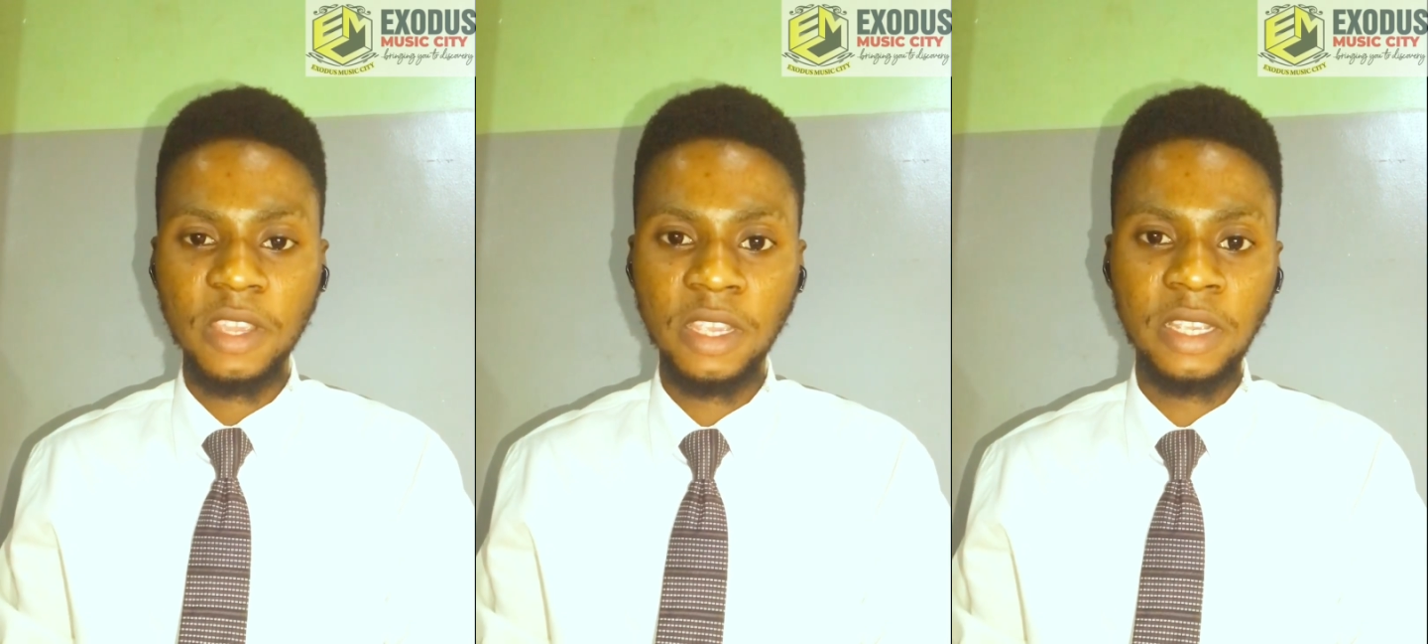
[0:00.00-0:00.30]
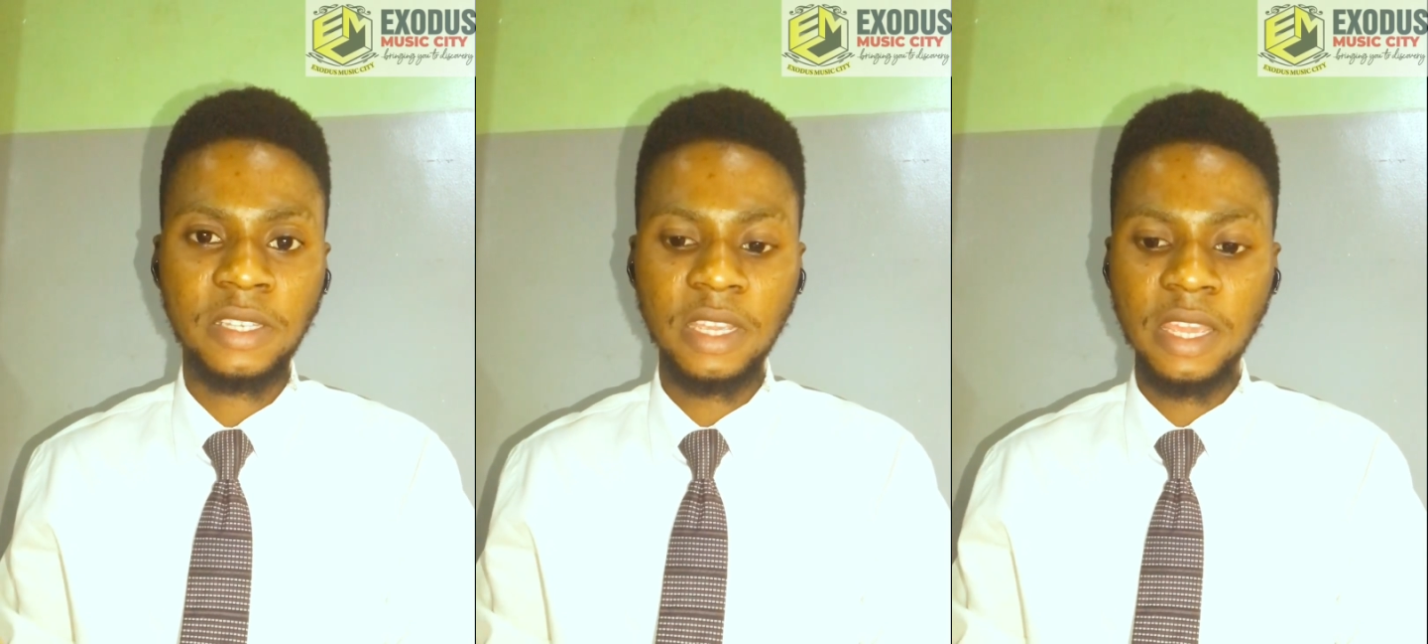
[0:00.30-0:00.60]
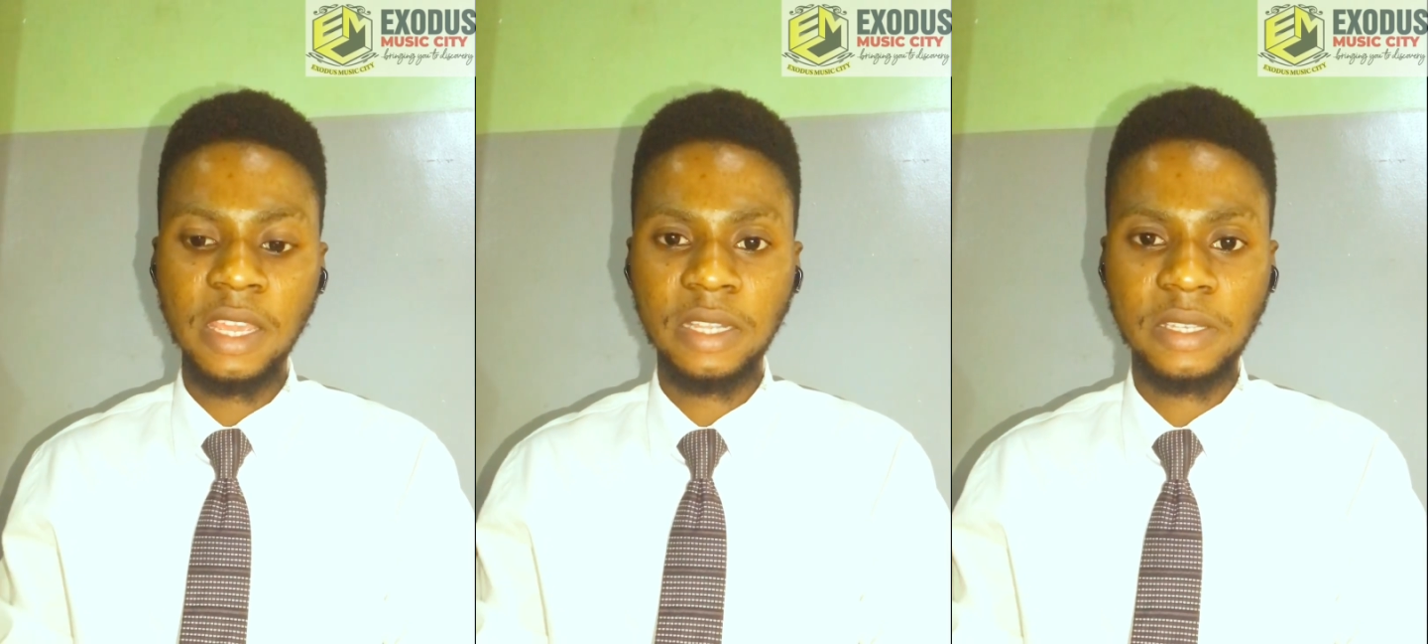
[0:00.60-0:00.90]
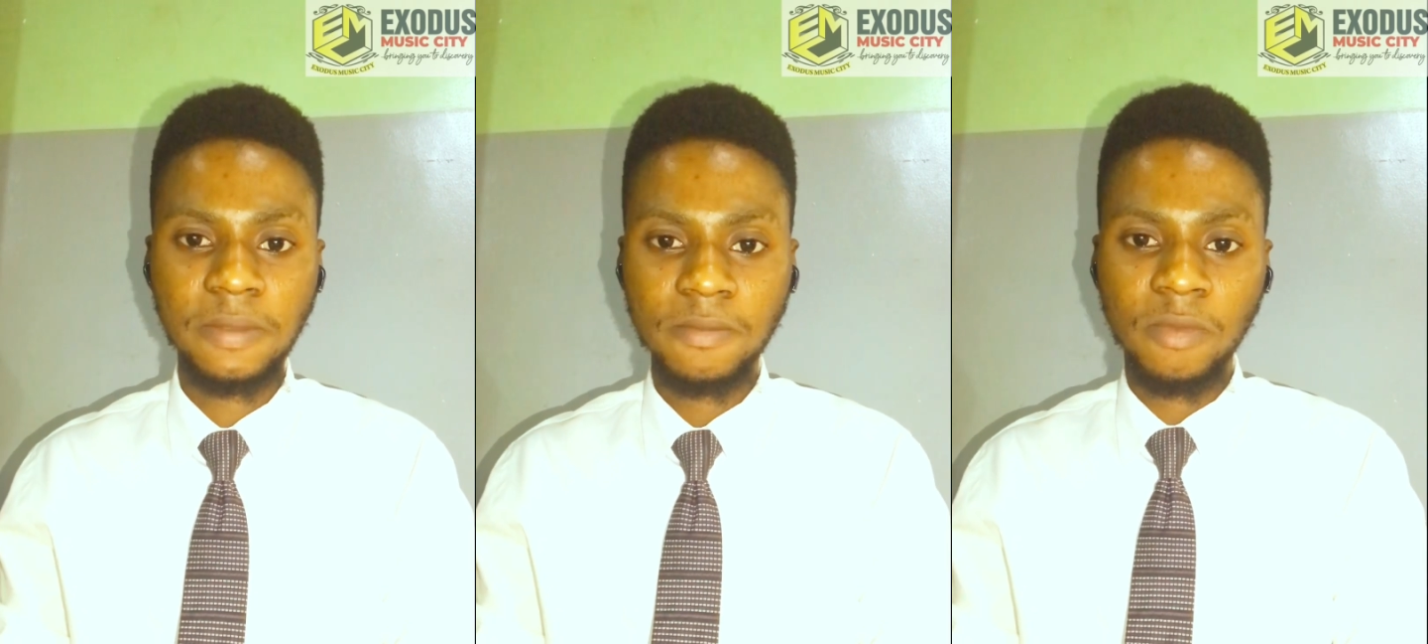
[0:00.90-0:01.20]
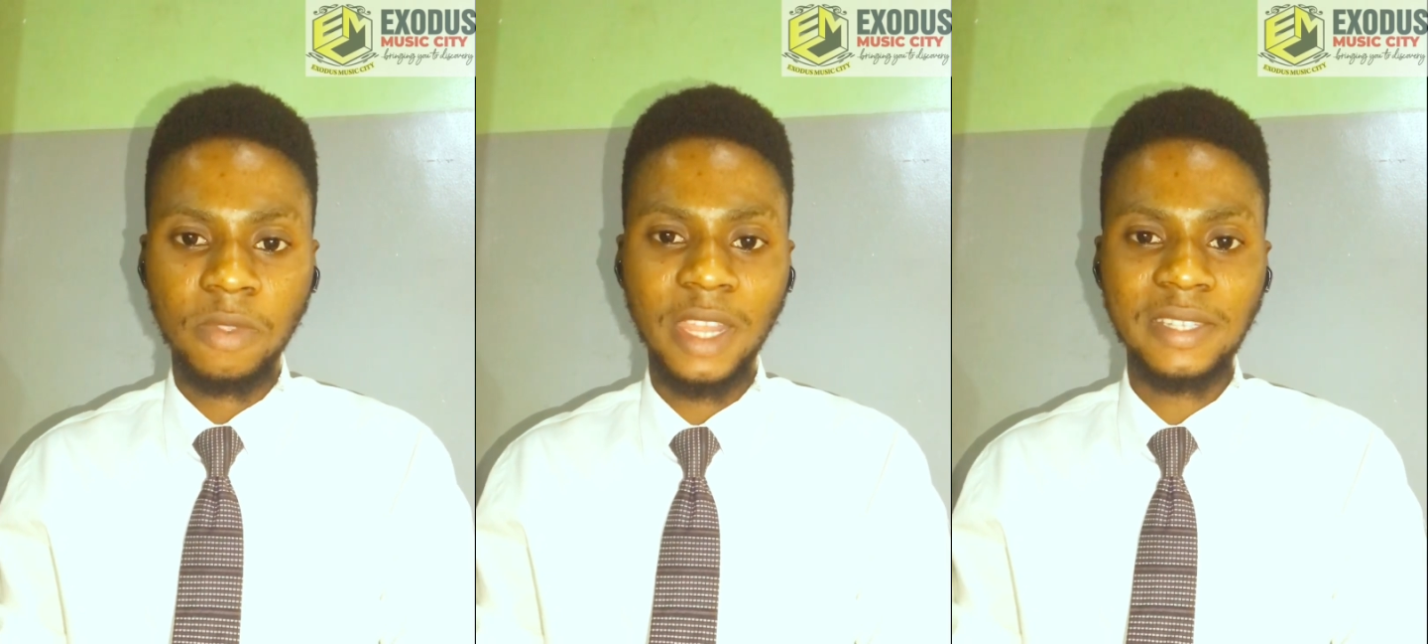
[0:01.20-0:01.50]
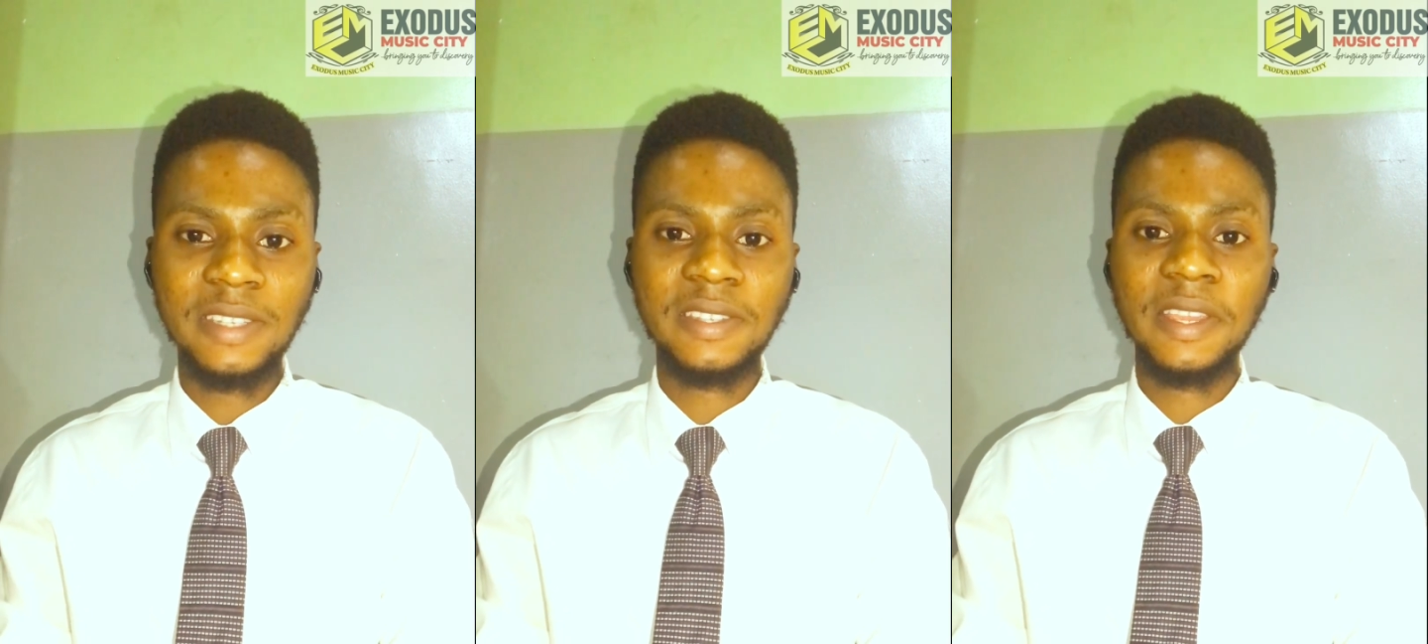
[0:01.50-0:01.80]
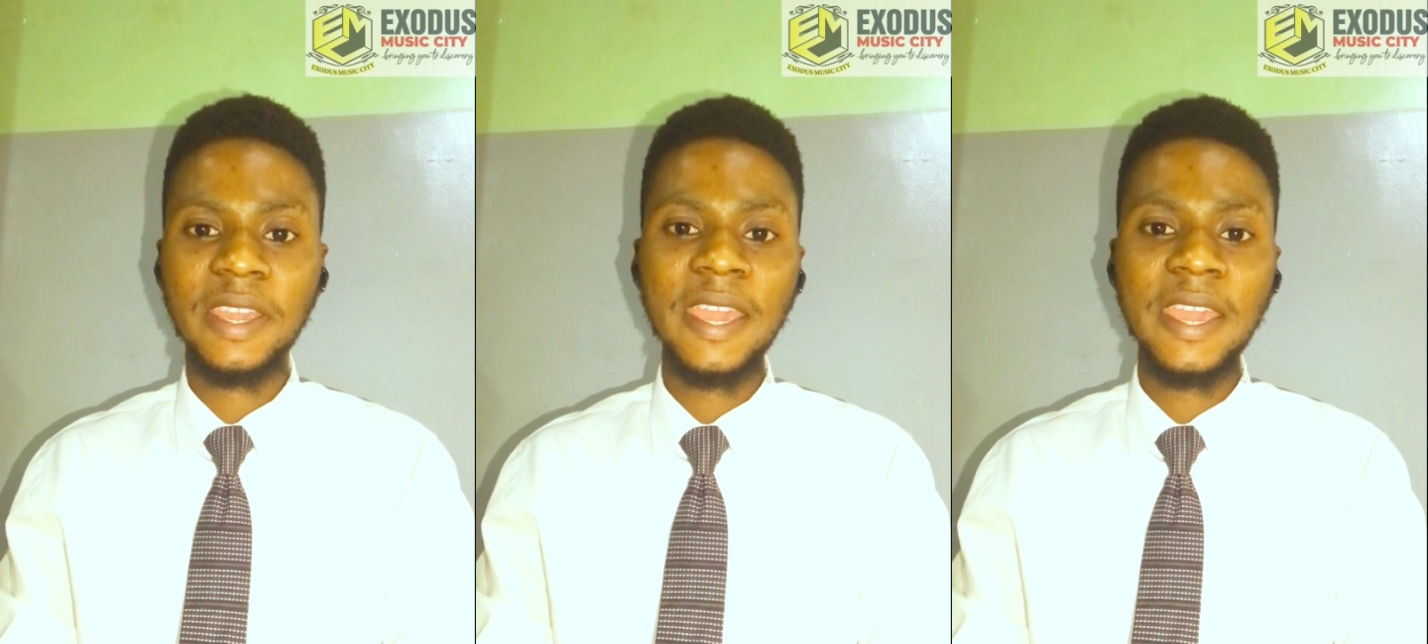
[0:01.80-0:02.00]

is 8, that is the